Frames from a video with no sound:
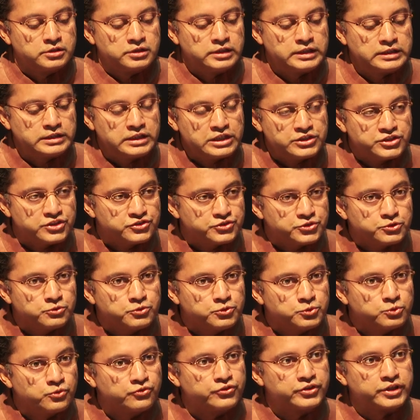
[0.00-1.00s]
it teaches you
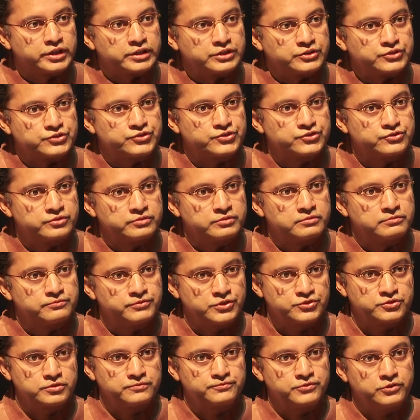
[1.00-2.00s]
two things.
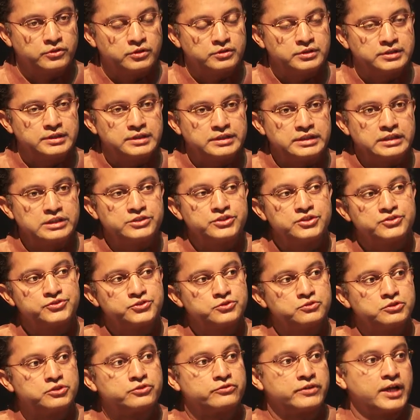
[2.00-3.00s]
First of all, it teaches
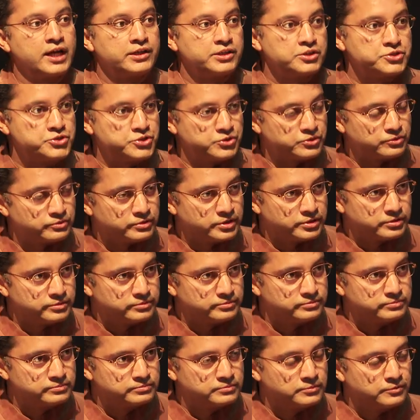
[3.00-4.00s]
you gratitude
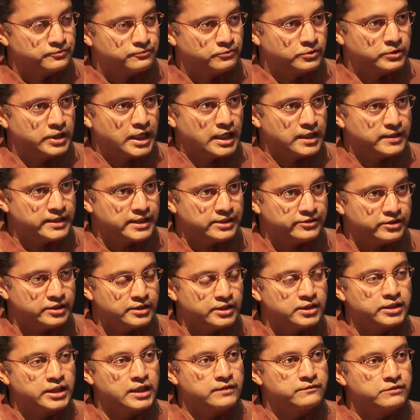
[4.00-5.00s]
for
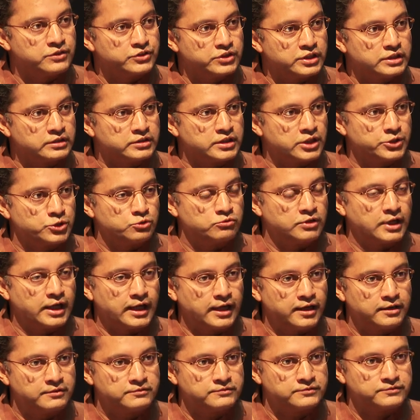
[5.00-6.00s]
anything and everything that you
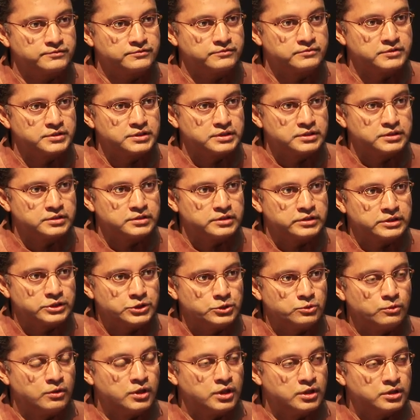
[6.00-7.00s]
have.
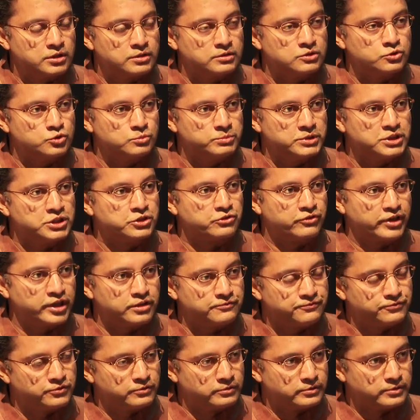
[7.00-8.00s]
You learn to be
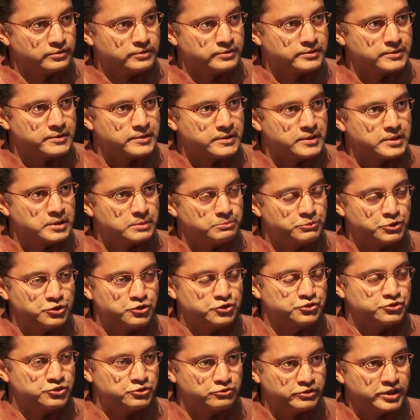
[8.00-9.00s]
grateful
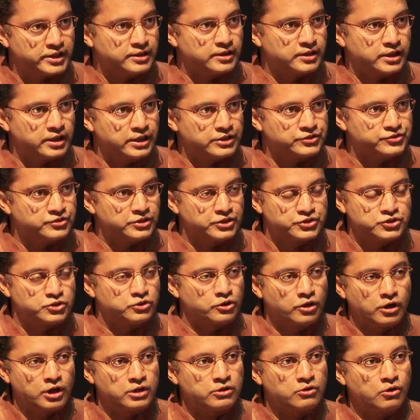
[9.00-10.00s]
because you realize it's
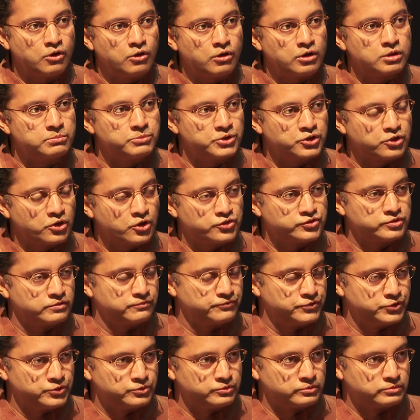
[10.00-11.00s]
not all because
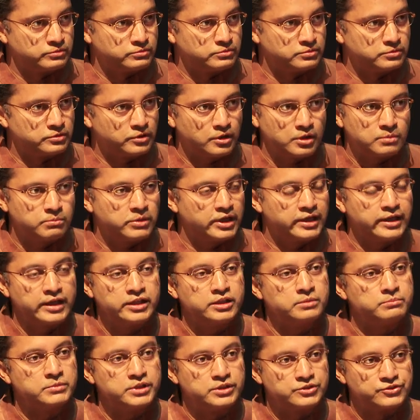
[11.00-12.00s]
of you, not by
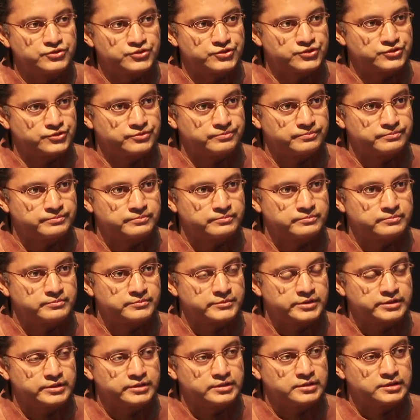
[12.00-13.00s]
any means.
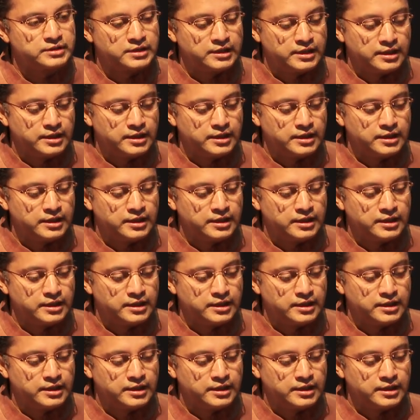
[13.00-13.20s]
Okay?